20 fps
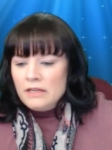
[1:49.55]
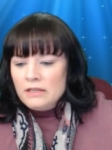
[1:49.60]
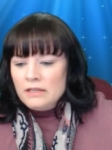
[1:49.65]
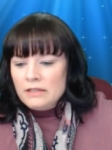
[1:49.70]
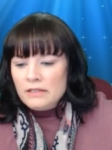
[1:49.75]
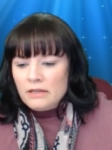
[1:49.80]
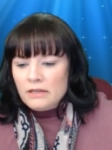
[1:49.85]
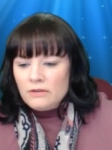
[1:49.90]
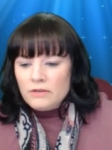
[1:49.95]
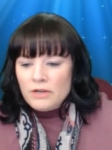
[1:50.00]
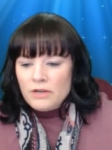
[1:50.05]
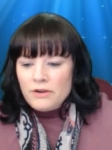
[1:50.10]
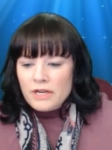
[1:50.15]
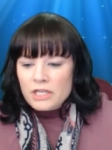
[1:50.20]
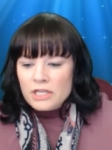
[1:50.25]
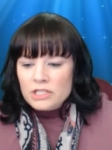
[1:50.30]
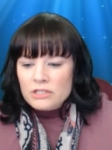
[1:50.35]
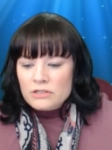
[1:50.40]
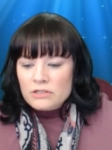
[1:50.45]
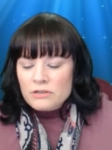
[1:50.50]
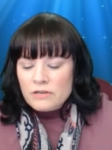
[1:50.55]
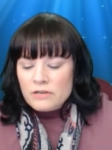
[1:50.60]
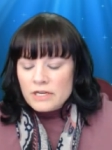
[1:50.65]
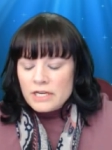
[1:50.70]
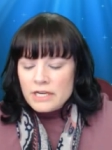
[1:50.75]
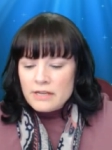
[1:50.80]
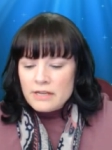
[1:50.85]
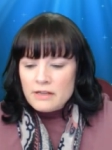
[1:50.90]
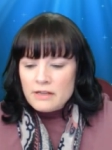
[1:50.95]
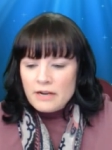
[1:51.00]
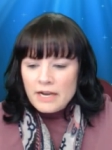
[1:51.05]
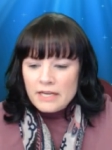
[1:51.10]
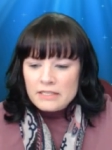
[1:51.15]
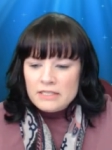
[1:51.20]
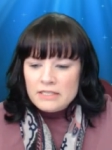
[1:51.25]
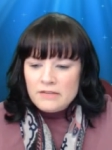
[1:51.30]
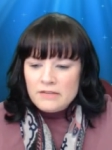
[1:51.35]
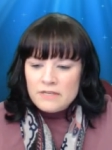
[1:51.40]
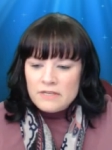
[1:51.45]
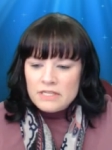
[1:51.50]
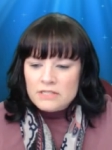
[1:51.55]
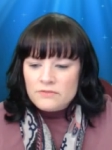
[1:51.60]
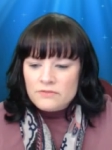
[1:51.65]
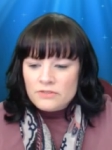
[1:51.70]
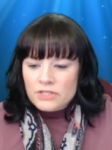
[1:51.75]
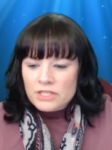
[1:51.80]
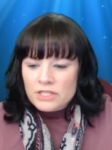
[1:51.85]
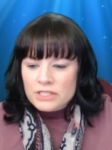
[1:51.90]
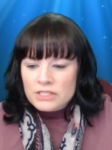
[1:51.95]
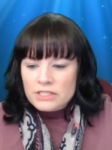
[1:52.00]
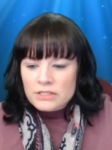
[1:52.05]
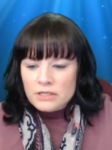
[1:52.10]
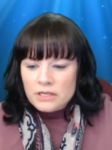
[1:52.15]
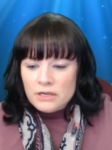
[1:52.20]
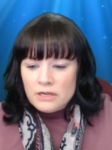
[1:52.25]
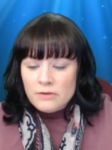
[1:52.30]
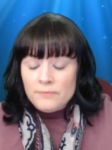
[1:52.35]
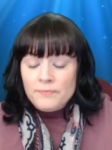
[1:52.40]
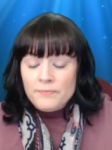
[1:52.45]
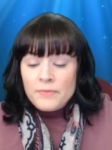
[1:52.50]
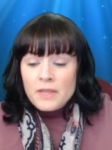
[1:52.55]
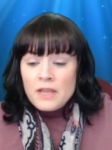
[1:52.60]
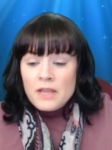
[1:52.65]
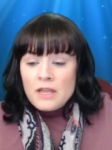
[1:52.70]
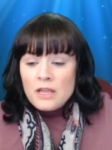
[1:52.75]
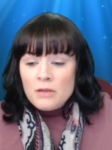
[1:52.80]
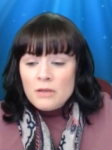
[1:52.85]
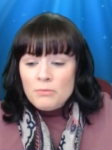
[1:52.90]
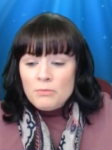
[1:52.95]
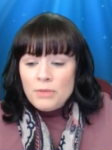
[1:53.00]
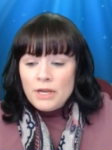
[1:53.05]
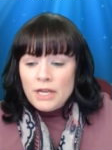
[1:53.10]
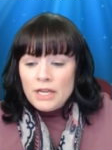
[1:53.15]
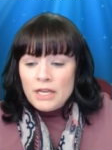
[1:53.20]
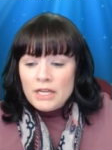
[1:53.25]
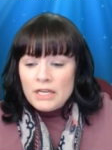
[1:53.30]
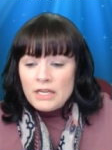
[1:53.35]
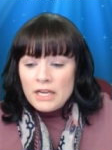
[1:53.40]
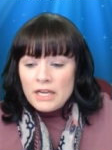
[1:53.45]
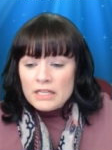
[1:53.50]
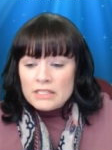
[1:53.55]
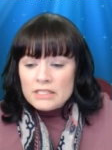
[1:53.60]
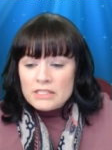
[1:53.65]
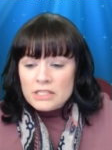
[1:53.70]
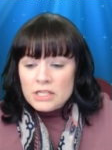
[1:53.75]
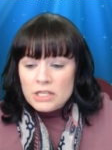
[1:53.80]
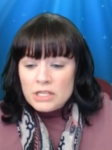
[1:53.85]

You know, no extracurricular activities for this girl. But yes,